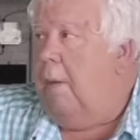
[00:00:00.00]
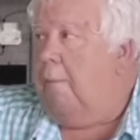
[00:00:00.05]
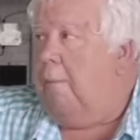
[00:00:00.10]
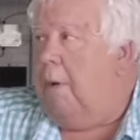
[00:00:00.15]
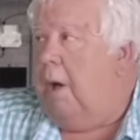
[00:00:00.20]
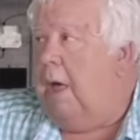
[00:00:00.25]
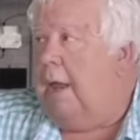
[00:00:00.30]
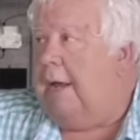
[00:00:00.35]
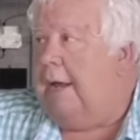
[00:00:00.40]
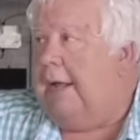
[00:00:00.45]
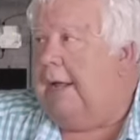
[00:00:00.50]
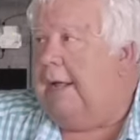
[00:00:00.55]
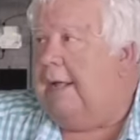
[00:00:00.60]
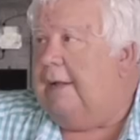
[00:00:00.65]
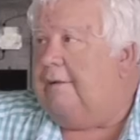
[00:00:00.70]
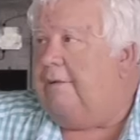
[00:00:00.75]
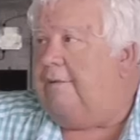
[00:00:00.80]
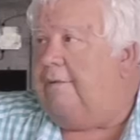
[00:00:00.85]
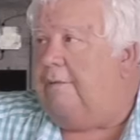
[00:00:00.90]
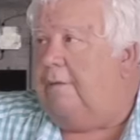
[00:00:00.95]
But
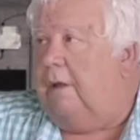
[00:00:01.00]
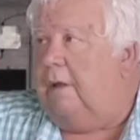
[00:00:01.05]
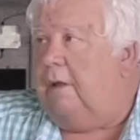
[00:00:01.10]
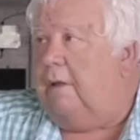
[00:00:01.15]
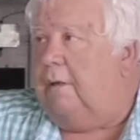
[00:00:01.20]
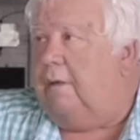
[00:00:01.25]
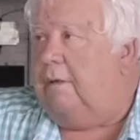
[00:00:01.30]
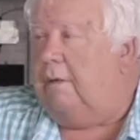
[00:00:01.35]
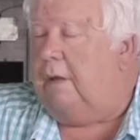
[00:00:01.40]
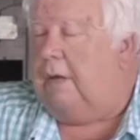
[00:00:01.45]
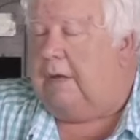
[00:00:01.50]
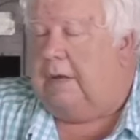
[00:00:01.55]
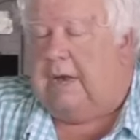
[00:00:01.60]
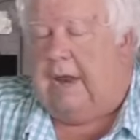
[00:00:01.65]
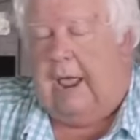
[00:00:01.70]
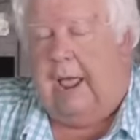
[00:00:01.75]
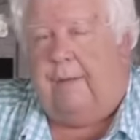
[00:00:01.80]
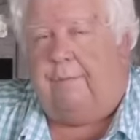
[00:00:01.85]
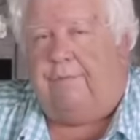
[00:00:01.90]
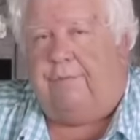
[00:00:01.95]
it's the
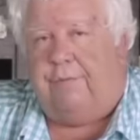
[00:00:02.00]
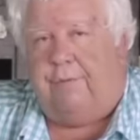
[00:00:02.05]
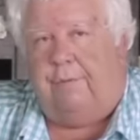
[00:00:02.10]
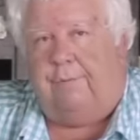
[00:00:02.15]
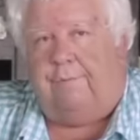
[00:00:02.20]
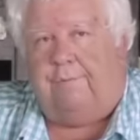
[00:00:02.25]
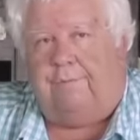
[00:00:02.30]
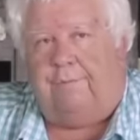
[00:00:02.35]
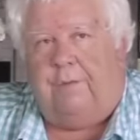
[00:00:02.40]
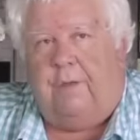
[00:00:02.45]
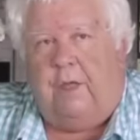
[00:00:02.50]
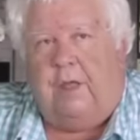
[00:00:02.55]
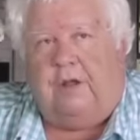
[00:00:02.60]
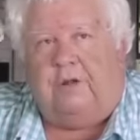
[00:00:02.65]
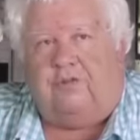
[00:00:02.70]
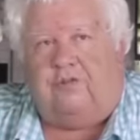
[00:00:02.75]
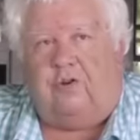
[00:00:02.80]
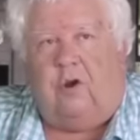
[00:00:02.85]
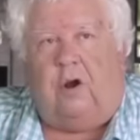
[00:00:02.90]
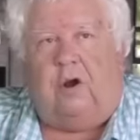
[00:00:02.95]
depth of
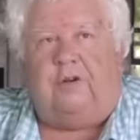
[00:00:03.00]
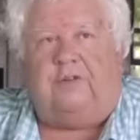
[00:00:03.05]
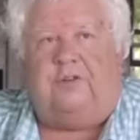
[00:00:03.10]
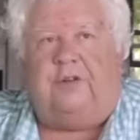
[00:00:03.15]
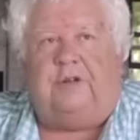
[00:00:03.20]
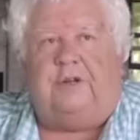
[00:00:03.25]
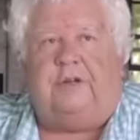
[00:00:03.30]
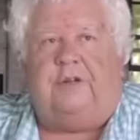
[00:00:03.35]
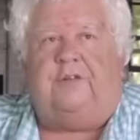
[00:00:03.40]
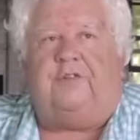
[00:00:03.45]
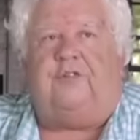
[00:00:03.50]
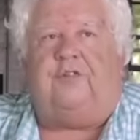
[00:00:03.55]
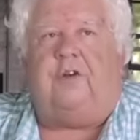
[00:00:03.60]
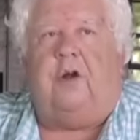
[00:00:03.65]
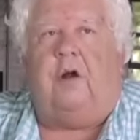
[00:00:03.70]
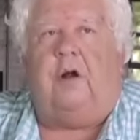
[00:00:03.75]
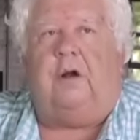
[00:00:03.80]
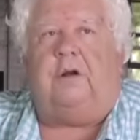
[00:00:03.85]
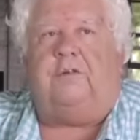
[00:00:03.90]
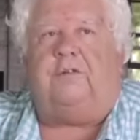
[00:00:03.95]
charge and
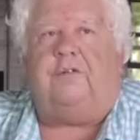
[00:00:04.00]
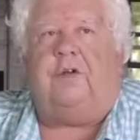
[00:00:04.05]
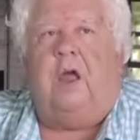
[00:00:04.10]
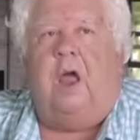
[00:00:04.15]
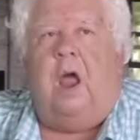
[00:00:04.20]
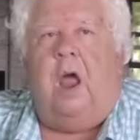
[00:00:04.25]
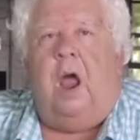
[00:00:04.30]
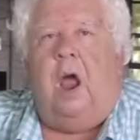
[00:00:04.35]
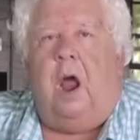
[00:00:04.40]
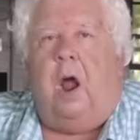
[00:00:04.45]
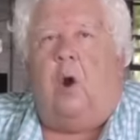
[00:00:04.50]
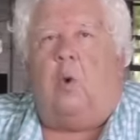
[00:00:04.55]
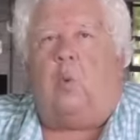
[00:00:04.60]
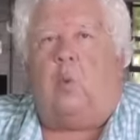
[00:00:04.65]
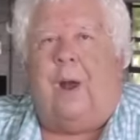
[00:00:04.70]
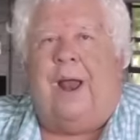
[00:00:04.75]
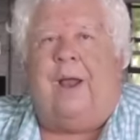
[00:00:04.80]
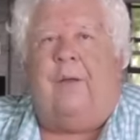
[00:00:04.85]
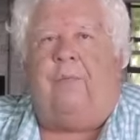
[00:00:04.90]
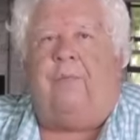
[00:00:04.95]
discharge
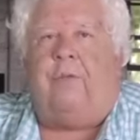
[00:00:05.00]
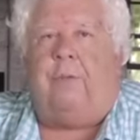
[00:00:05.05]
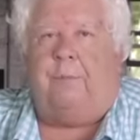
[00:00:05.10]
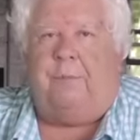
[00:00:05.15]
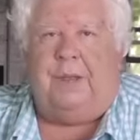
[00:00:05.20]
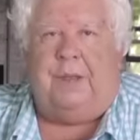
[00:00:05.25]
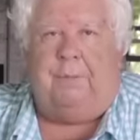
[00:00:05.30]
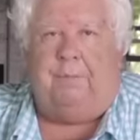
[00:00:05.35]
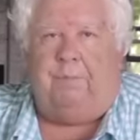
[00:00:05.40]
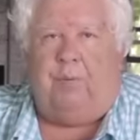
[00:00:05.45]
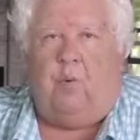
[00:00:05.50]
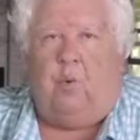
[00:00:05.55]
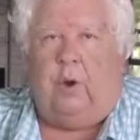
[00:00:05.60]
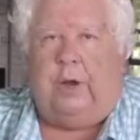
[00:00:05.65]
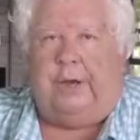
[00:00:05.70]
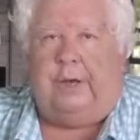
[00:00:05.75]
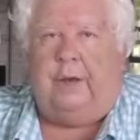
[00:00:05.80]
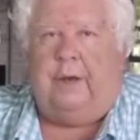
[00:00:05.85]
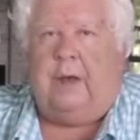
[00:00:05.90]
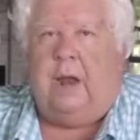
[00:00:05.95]
around the
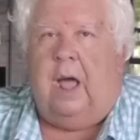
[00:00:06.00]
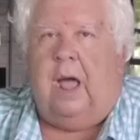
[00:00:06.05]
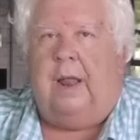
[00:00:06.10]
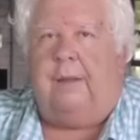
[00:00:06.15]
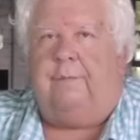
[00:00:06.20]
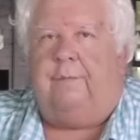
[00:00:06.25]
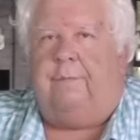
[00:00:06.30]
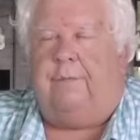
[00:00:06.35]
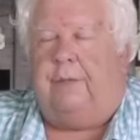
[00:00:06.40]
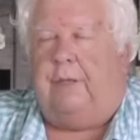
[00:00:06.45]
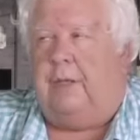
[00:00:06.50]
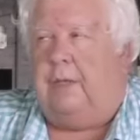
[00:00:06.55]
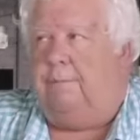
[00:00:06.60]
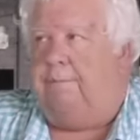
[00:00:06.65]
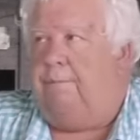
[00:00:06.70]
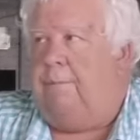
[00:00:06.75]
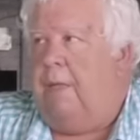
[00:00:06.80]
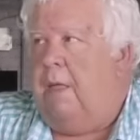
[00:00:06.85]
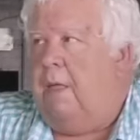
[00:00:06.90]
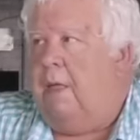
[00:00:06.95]
midpoint, not the
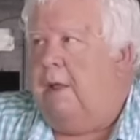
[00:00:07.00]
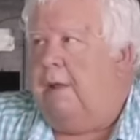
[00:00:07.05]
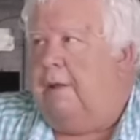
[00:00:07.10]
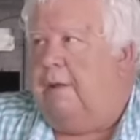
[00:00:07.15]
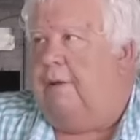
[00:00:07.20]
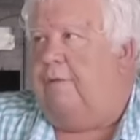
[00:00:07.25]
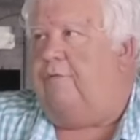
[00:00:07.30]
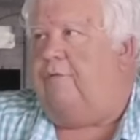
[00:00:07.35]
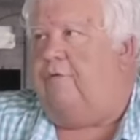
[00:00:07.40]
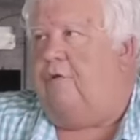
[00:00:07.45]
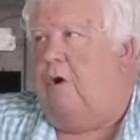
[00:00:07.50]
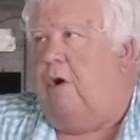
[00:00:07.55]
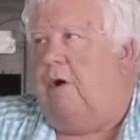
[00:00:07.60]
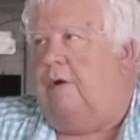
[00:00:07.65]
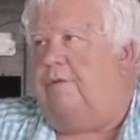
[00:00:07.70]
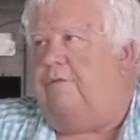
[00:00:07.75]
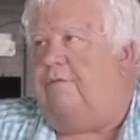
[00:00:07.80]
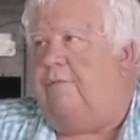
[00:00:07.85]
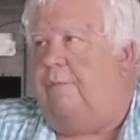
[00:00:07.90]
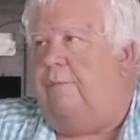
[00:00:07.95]

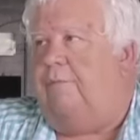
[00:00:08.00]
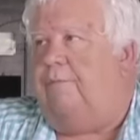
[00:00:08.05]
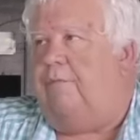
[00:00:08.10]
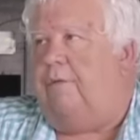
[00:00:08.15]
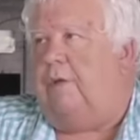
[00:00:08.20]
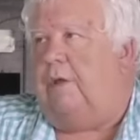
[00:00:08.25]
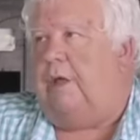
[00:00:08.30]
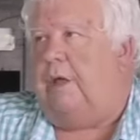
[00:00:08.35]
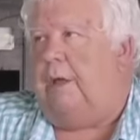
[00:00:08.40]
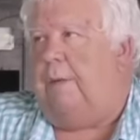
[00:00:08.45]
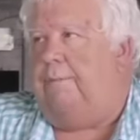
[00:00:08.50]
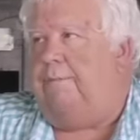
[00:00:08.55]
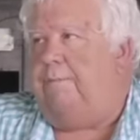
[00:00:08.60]
discharge from fully